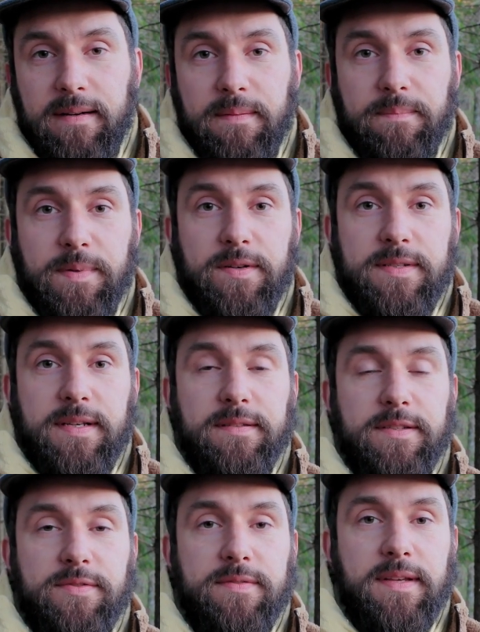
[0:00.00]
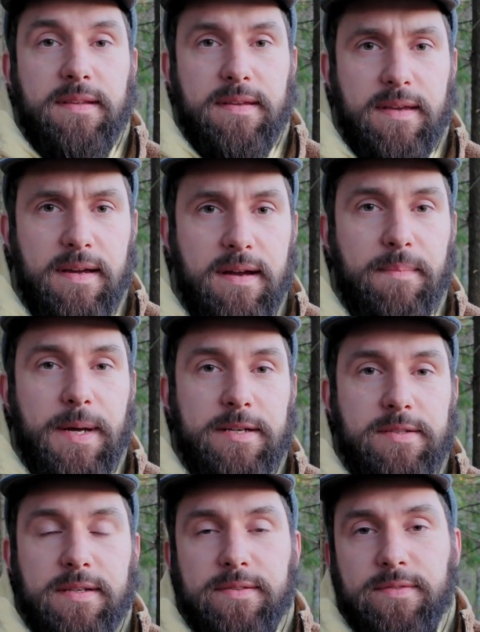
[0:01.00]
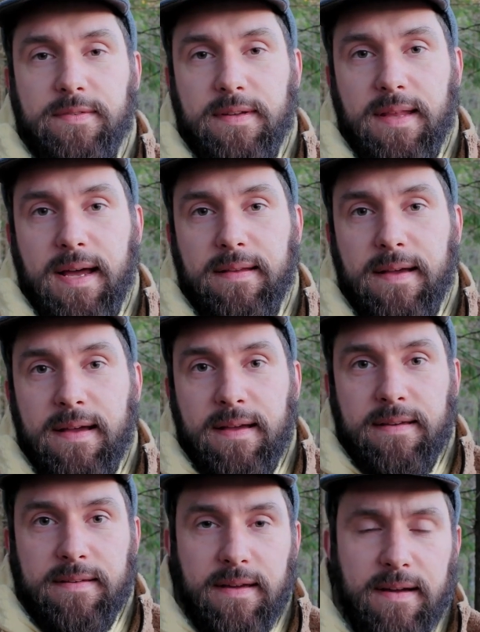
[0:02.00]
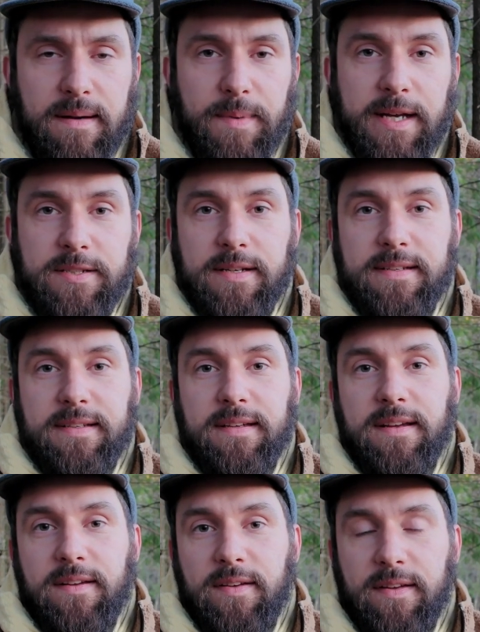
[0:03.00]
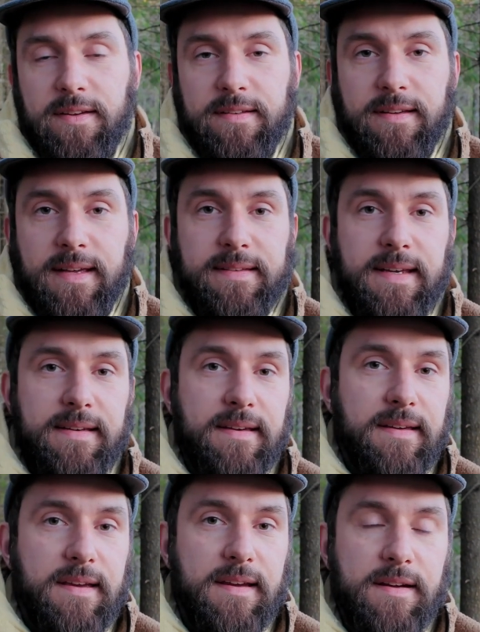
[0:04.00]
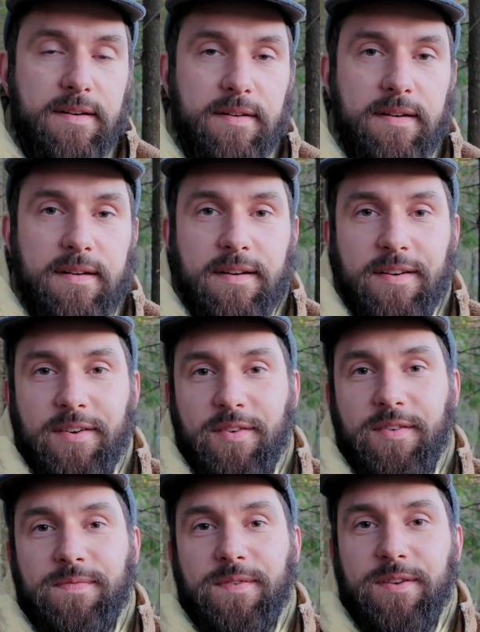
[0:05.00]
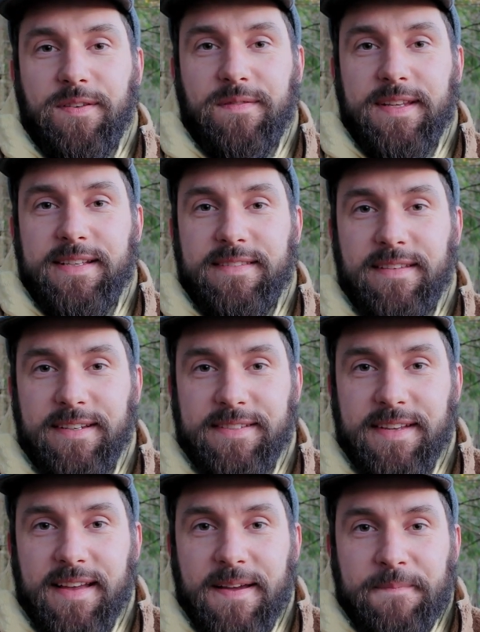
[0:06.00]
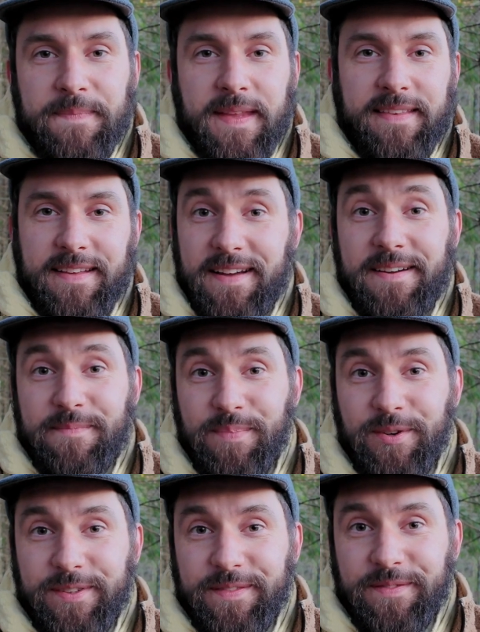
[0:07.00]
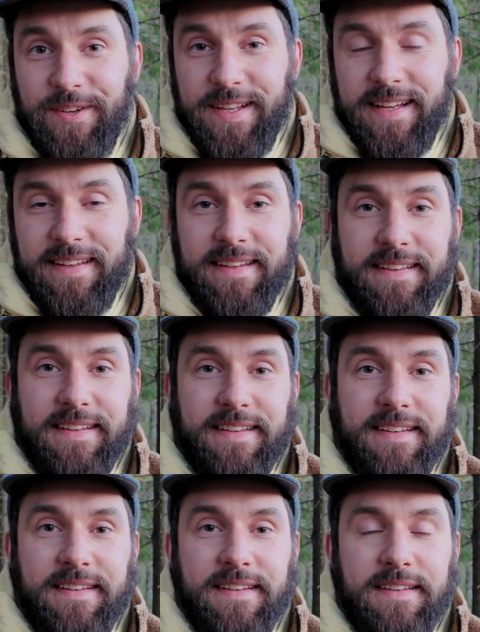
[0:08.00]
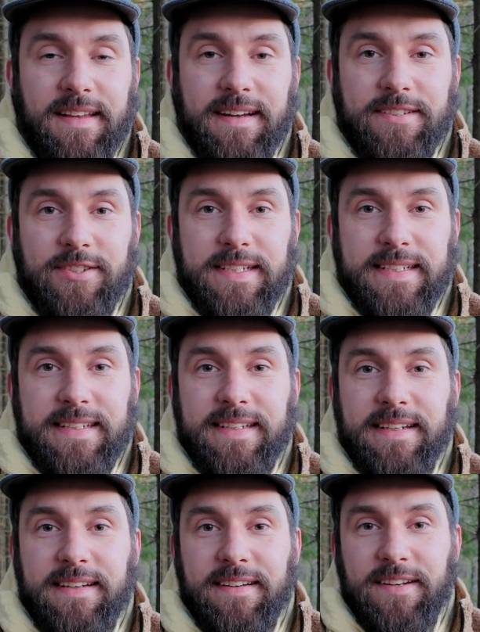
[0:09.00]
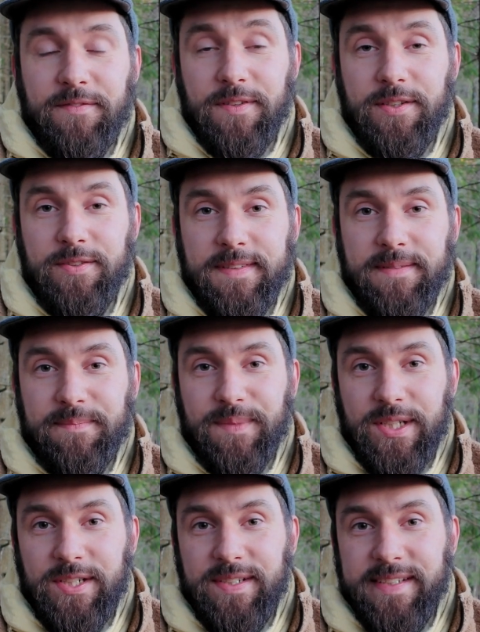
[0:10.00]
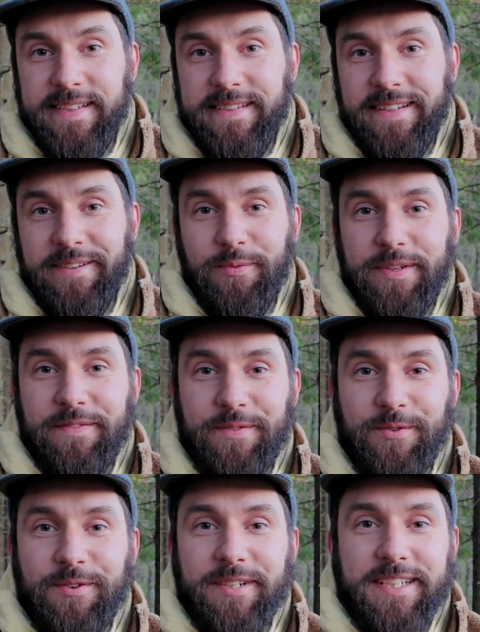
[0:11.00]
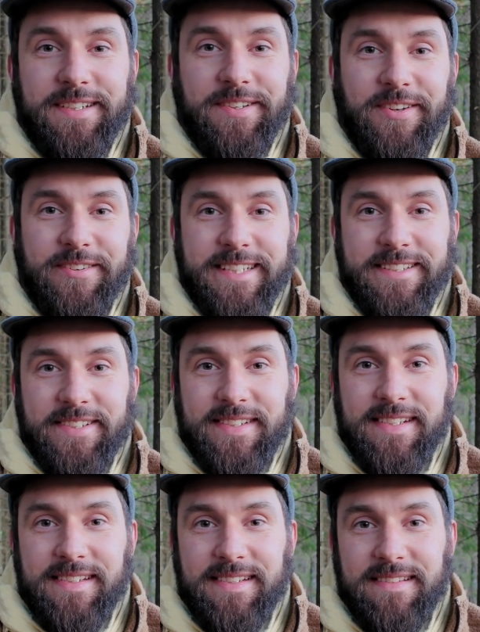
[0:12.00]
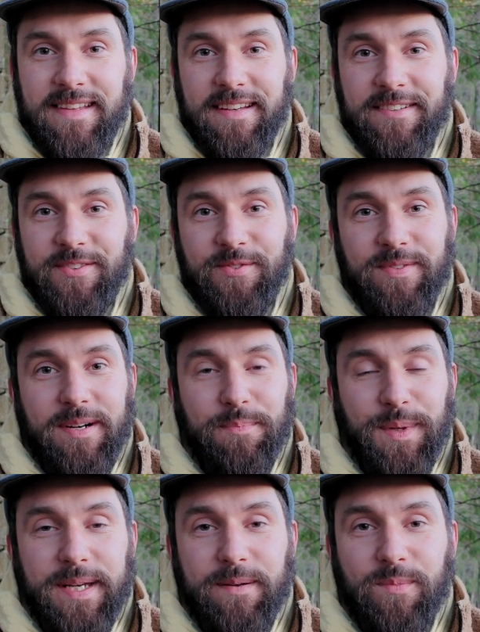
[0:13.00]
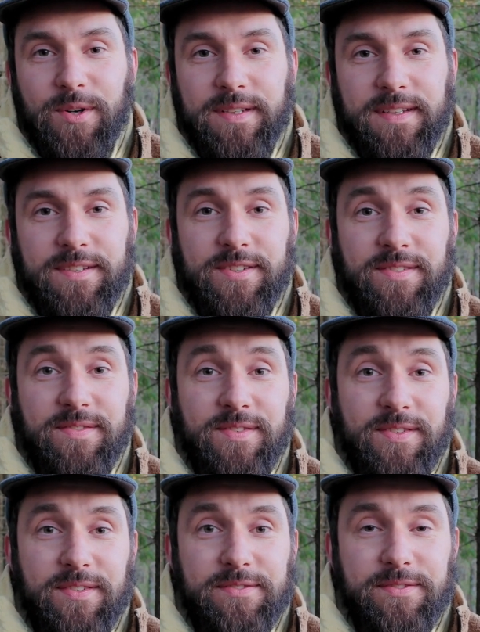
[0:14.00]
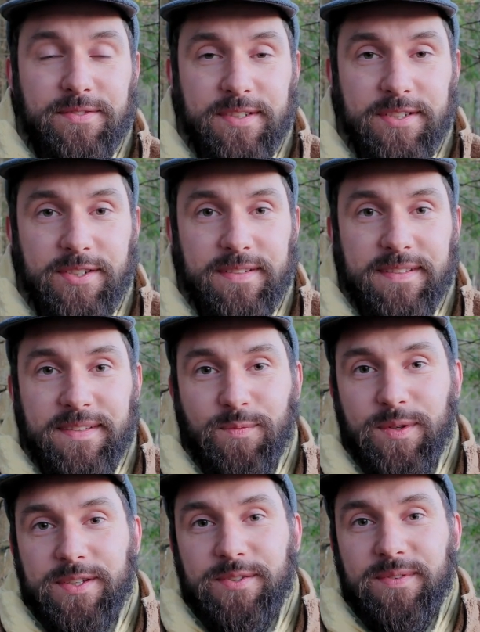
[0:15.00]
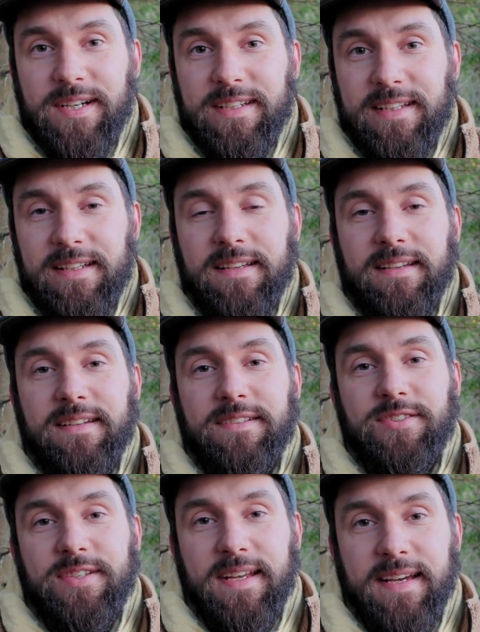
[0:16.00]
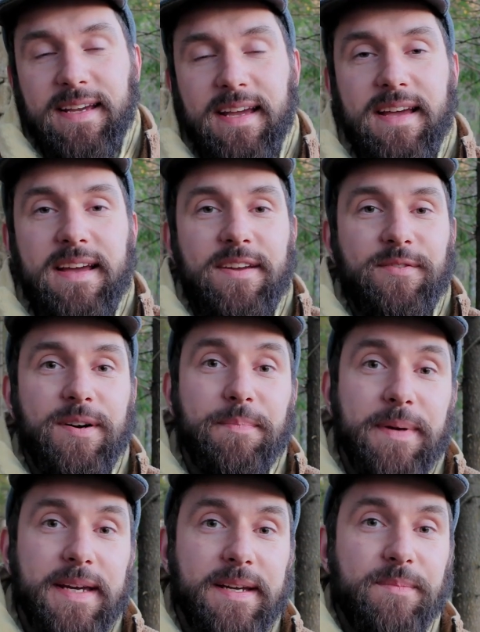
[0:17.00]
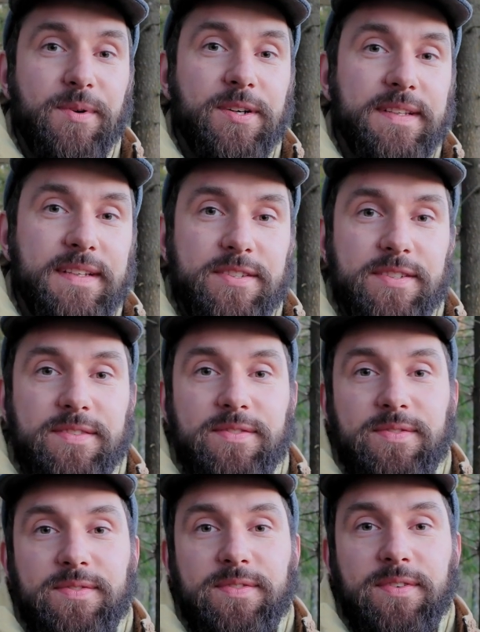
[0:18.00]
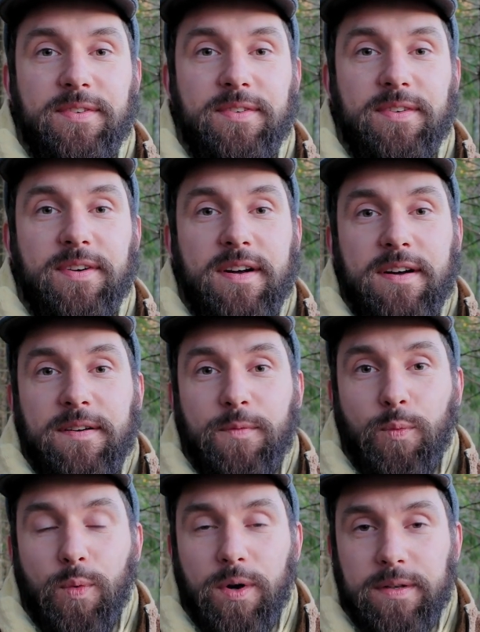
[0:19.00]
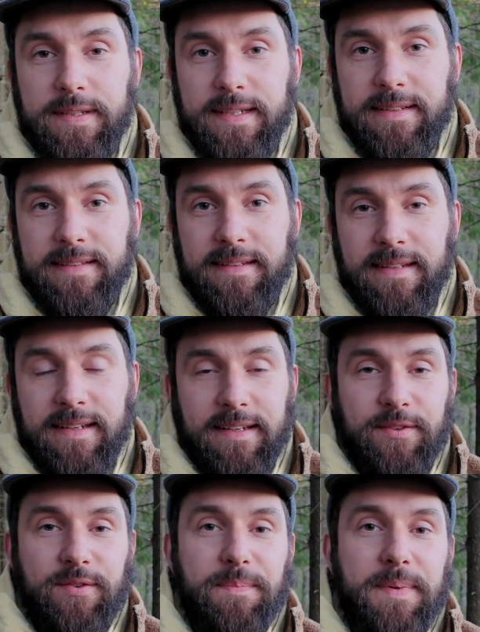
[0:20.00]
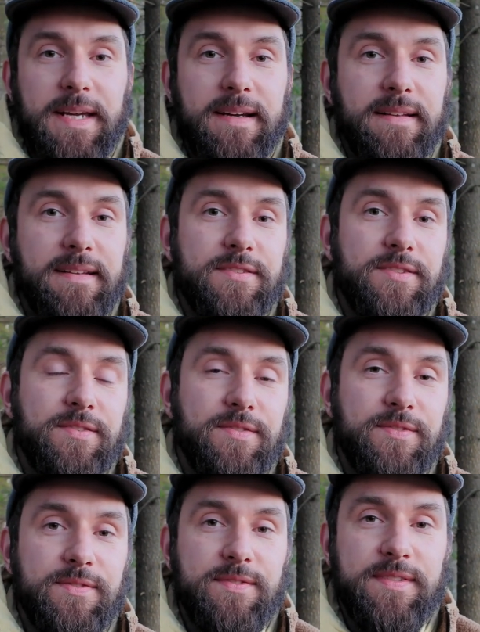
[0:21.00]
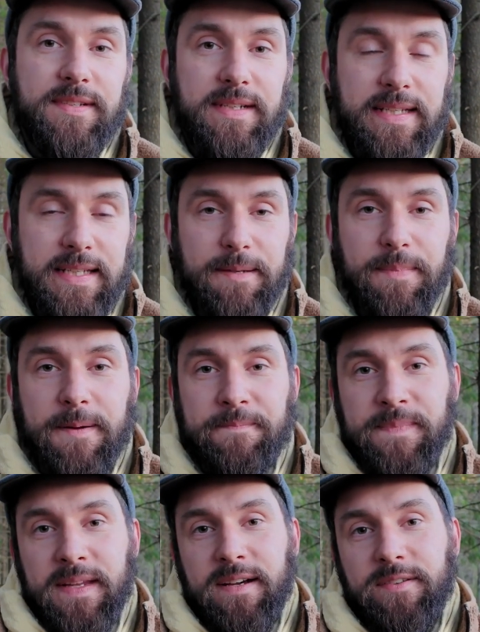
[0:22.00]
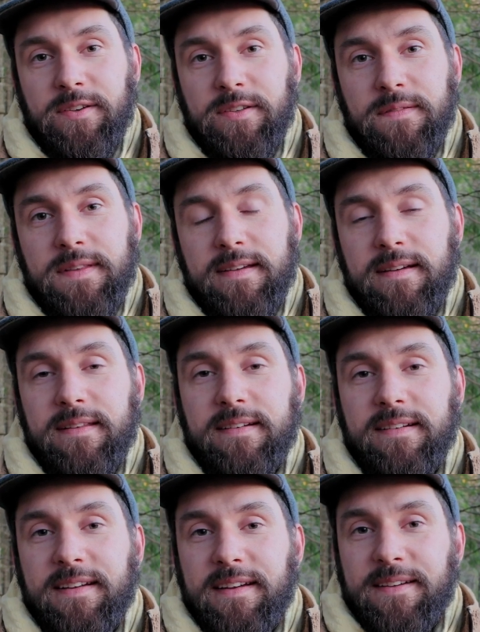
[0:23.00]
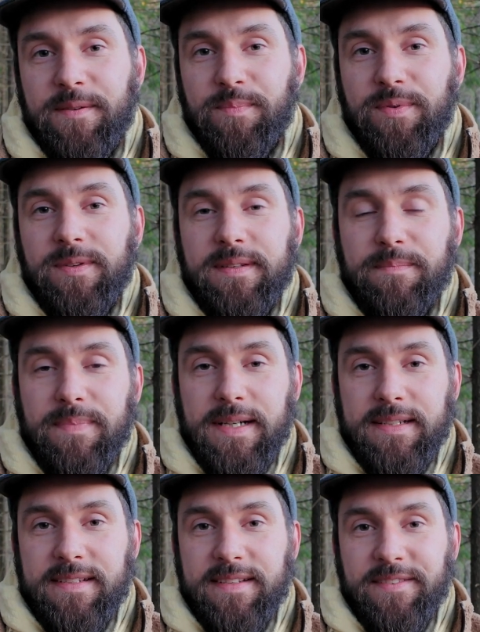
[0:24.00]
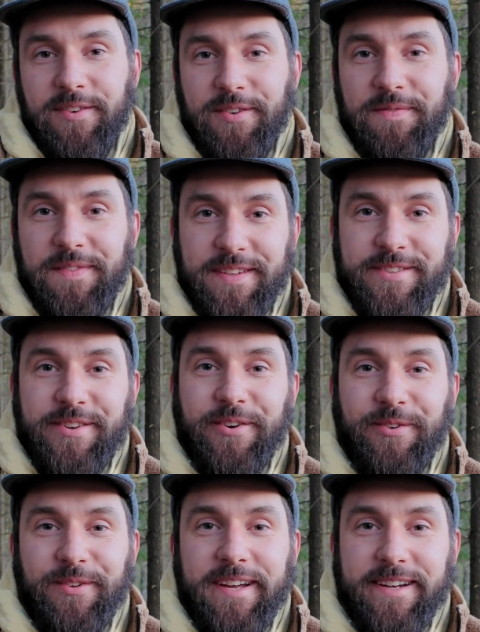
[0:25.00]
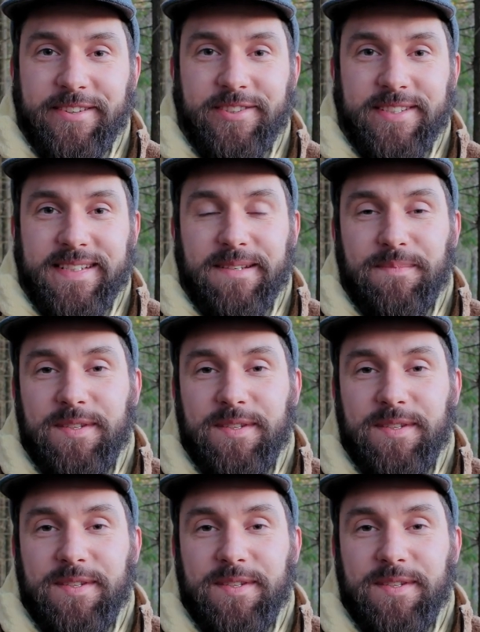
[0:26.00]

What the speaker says: Because I understood that, yeah, I'm actually doing that. Yeah, I'm actually learning and taking care of all of these things. that are important for that. And it actually evolved because if you are running longer distances, then you are paying more attention to your nutrition, what you are eating each day. You are paying more attention to your water intake. You are paying attention to sleep and all of the other important parts of this whole ecosystem.